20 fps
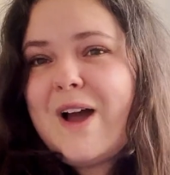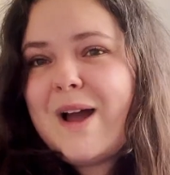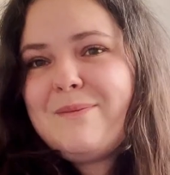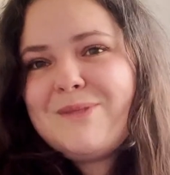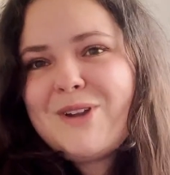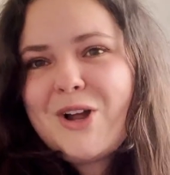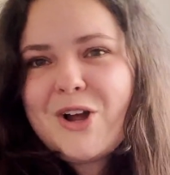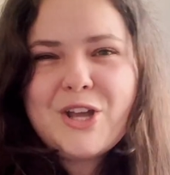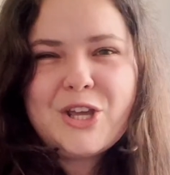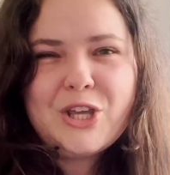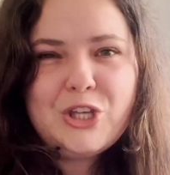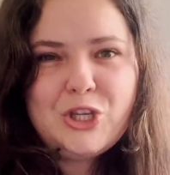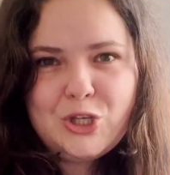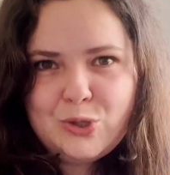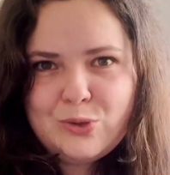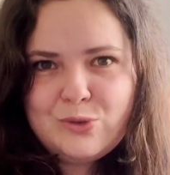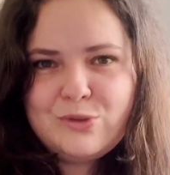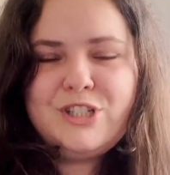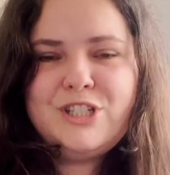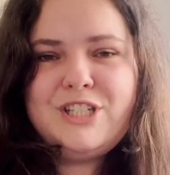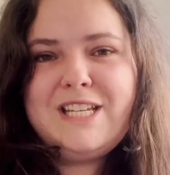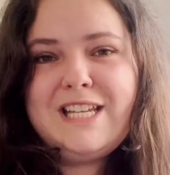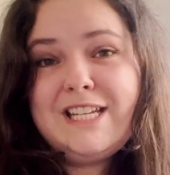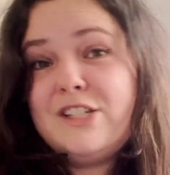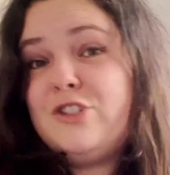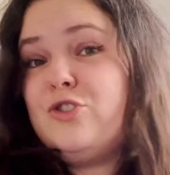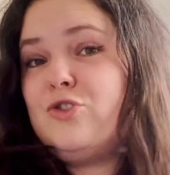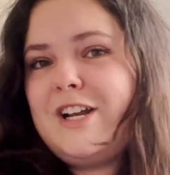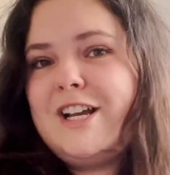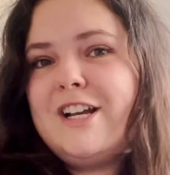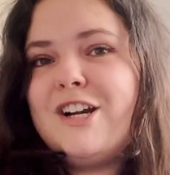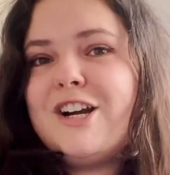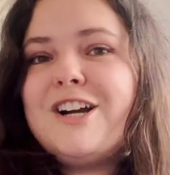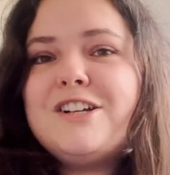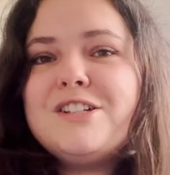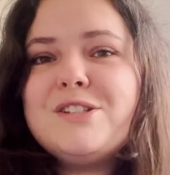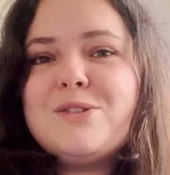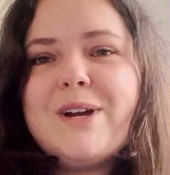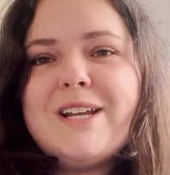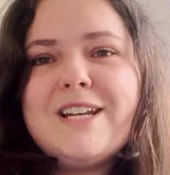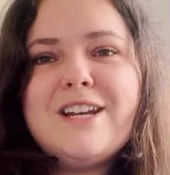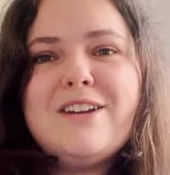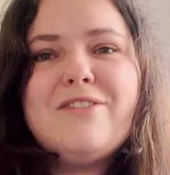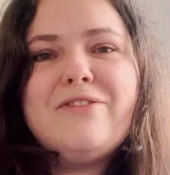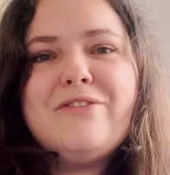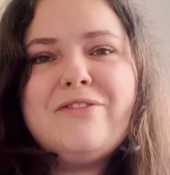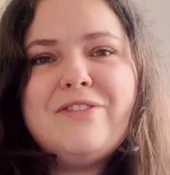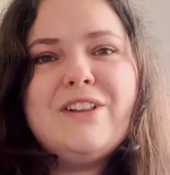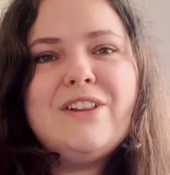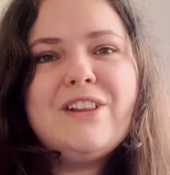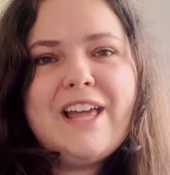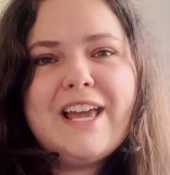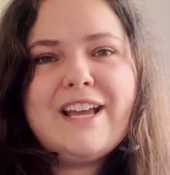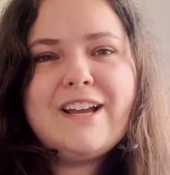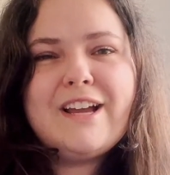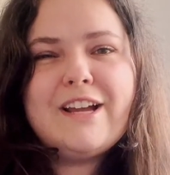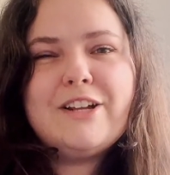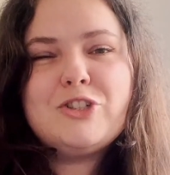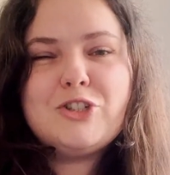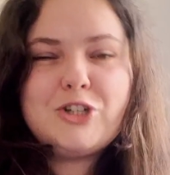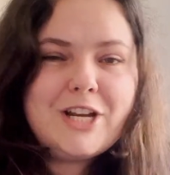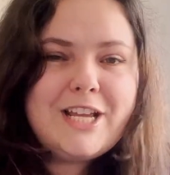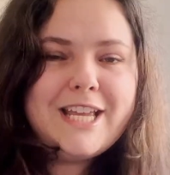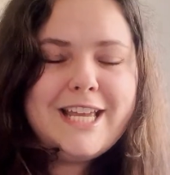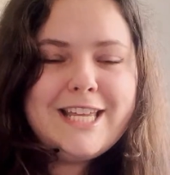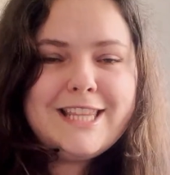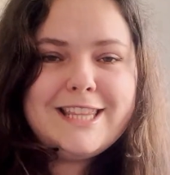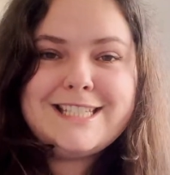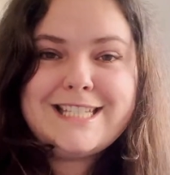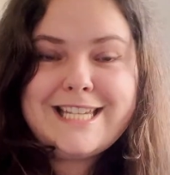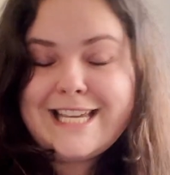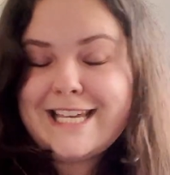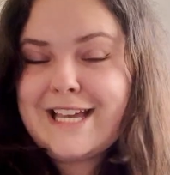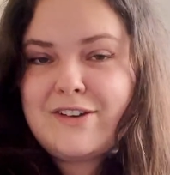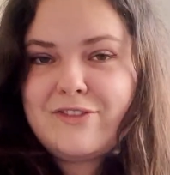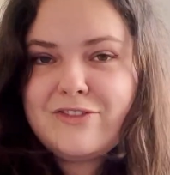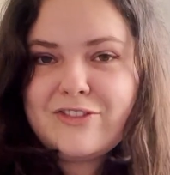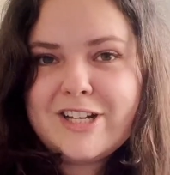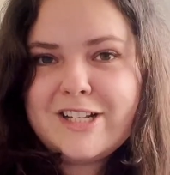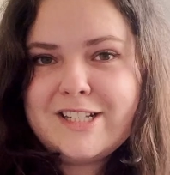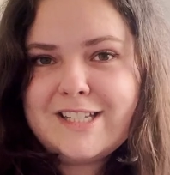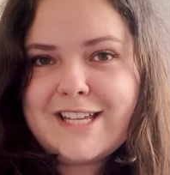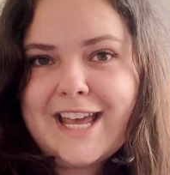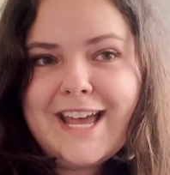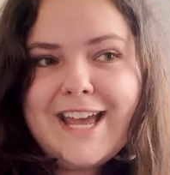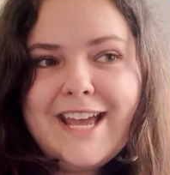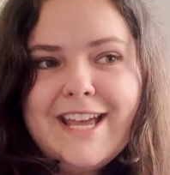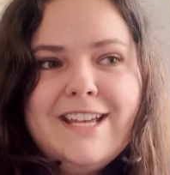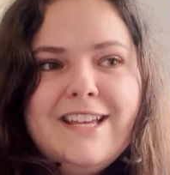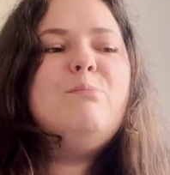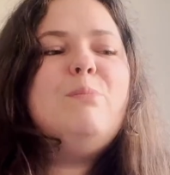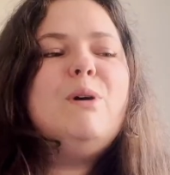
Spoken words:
I'm not a huge tea drinker, so I didn't feel like drinking tea every day,